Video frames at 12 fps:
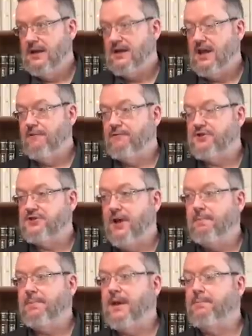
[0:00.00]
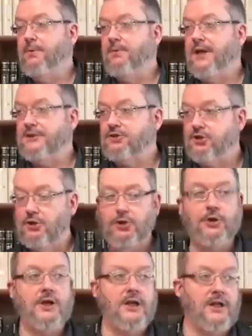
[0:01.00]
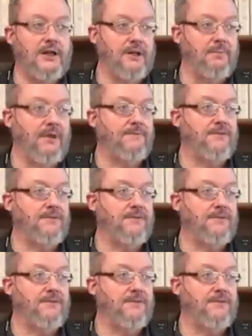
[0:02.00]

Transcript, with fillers: Now, for some people, it's diluted a little bit.